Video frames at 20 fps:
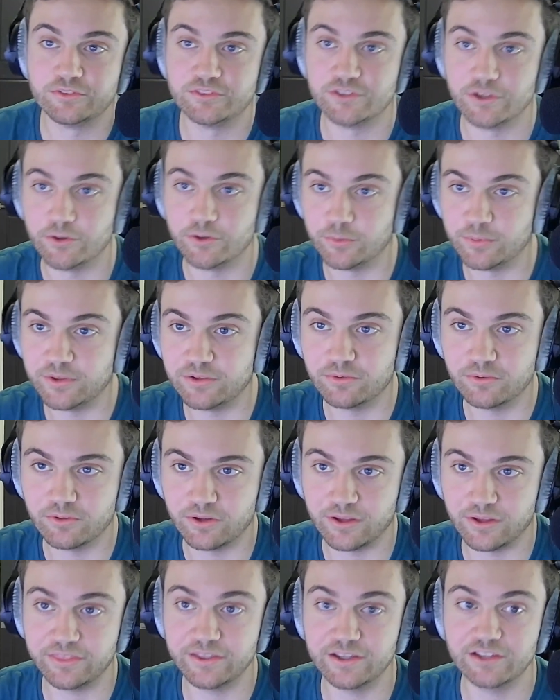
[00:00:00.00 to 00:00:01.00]
So
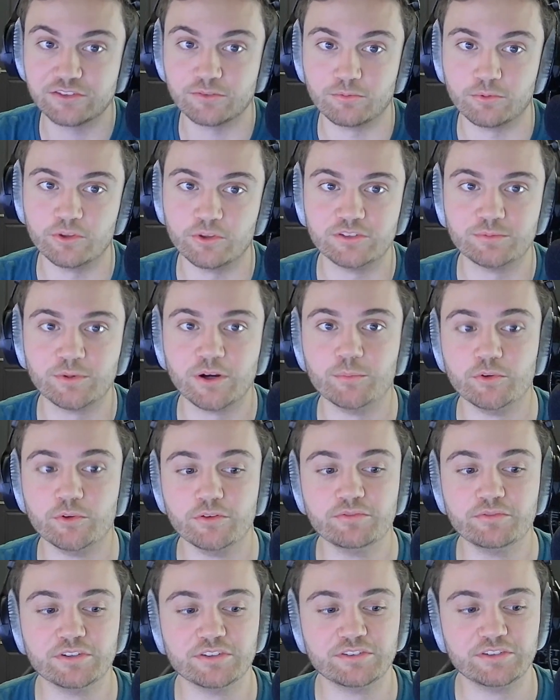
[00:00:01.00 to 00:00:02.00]
I think it's a really smart
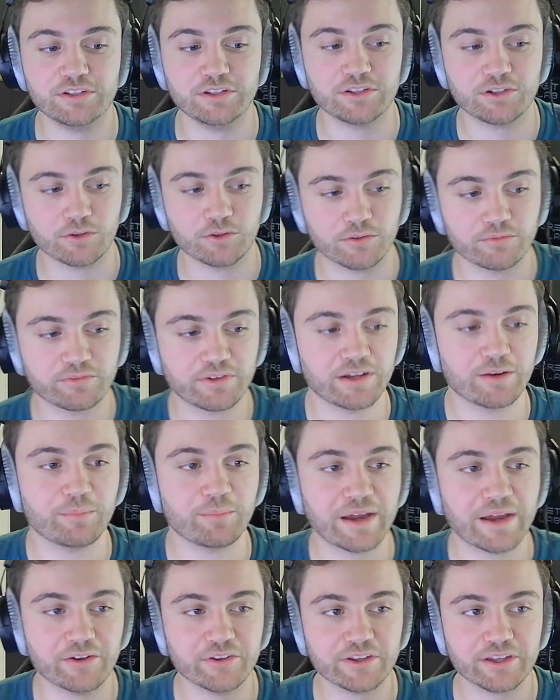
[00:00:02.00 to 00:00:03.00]
move to see Curve kind of
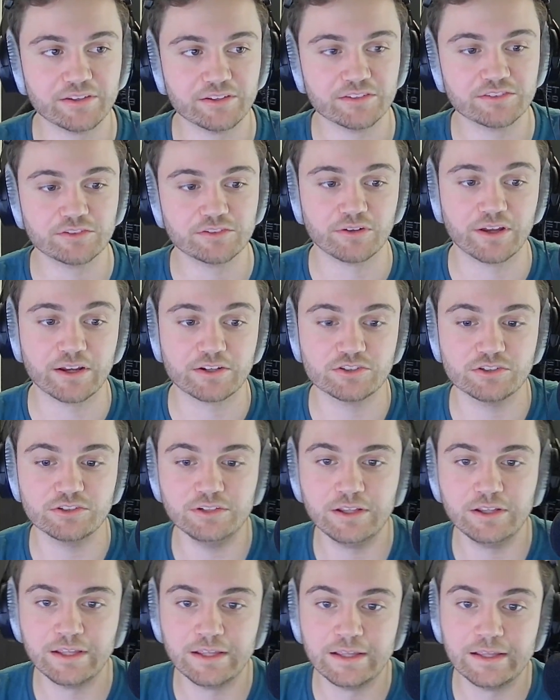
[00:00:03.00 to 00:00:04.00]
battling in this direction.